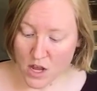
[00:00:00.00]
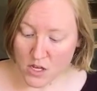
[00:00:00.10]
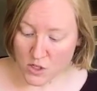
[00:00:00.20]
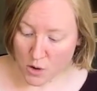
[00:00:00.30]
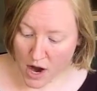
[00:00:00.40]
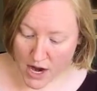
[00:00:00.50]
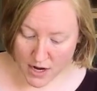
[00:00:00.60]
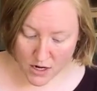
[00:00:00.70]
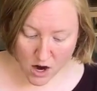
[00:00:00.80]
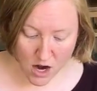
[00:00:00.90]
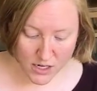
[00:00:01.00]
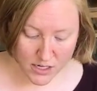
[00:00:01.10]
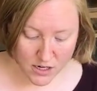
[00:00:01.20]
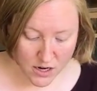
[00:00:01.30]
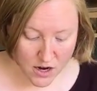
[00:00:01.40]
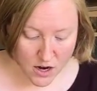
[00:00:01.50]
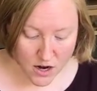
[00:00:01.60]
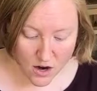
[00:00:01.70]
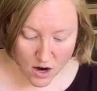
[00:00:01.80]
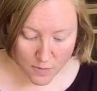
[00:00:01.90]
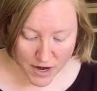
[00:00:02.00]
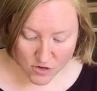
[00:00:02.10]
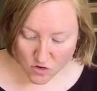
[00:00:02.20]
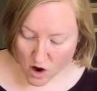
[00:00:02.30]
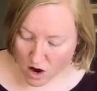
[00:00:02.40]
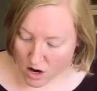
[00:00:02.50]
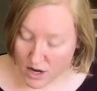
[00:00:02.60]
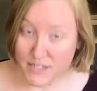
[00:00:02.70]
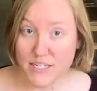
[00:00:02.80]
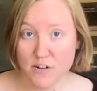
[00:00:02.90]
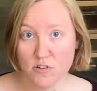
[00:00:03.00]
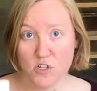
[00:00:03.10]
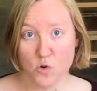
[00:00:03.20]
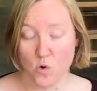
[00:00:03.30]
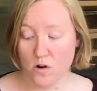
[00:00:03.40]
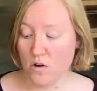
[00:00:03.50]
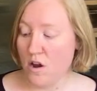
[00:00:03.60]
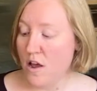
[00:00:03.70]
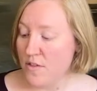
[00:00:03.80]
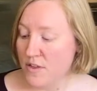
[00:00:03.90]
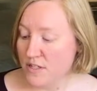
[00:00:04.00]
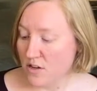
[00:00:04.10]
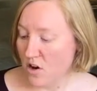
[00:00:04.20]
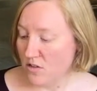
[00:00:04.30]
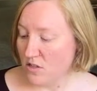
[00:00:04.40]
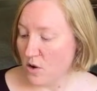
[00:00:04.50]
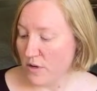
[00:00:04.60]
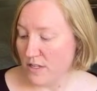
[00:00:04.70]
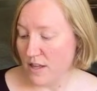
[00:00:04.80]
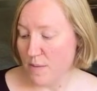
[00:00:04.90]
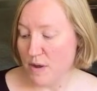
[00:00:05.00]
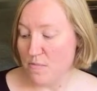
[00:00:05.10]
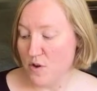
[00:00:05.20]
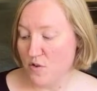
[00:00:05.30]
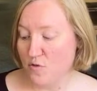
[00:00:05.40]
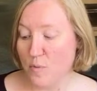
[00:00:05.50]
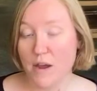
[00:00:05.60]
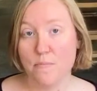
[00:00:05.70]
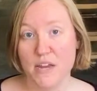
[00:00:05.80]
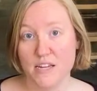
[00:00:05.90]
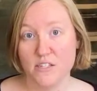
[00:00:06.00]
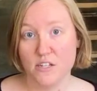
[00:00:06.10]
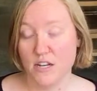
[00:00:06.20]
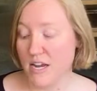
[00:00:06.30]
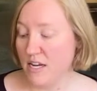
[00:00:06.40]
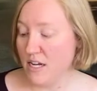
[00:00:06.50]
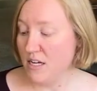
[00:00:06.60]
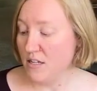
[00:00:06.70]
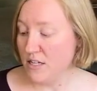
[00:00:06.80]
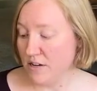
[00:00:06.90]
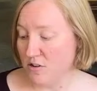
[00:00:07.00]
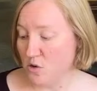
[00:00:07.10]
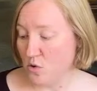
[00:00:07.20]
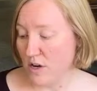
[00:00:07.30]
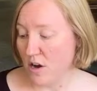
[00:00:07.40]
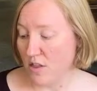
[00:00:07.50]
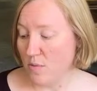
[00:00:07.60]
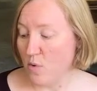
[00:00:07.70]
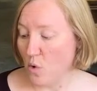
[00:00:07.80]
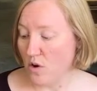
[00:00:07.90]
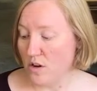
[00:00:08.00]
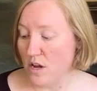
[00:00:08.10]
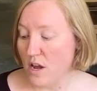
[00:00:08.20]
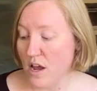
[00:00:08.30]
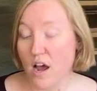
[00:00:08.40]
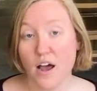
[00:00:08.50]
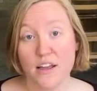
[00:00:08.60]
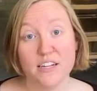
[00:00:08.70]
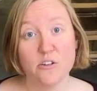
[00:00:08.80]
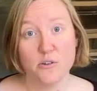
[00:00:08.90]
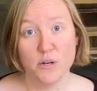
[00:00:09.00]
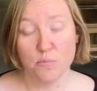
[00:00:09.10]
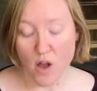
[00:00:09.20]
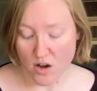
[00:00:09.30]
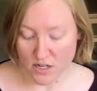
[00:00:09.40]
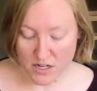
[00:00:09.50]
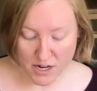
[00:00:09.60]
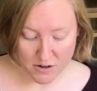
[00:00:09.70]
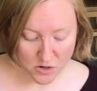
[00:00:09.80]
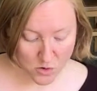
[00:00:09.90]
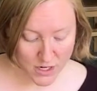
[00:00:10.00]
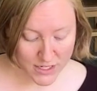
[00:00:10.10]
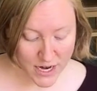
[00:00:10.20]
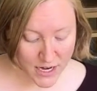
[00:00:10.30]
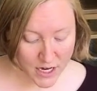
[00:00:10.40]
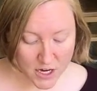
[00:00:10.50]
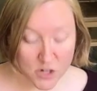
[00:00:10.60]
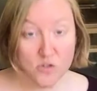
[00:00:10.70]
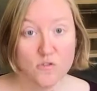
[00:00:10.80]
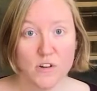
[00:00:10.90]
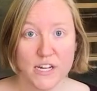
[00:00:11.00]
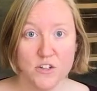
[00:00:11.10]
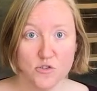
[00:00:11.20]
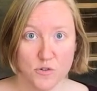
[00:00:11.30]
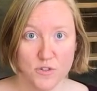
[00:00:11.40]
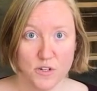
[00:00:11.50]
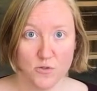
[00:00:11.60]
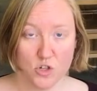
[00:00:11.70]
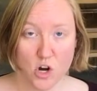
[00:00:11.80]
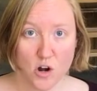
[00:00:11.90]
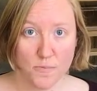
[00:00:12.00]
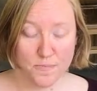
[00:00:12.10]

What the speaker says: So I got on my draw a secret door. This card's going to let me move my piece to any territory on the board, including blocked territories. And I got a green true stone shard.